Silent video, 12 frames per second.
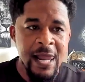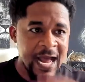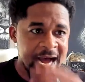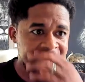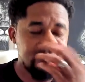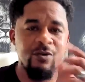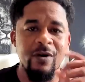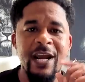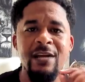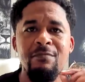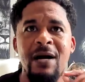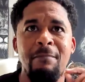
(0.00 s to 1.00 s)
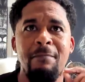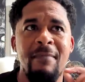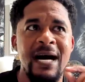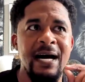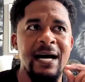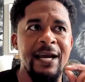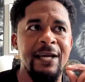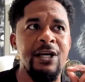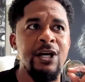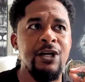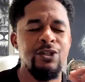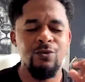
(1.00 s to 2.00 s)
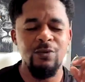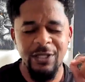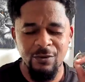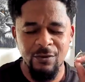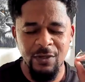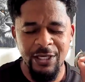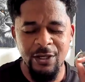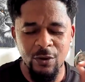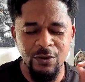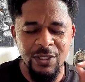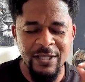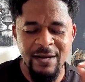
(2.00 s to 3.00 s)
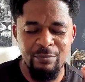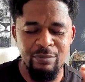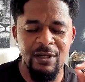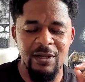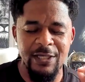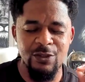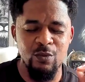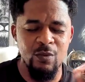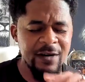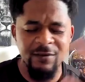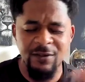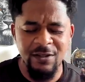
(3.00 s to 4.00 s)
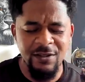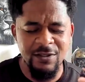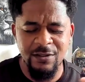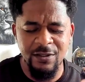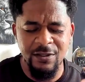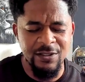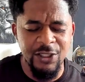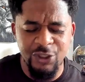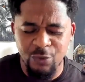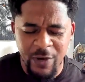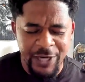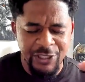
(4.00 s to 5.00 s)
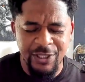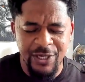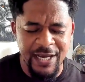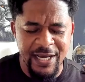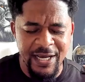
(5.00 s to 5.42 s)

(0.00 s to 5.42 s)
I've trained my mind to literally go to that place, whatever the situation is.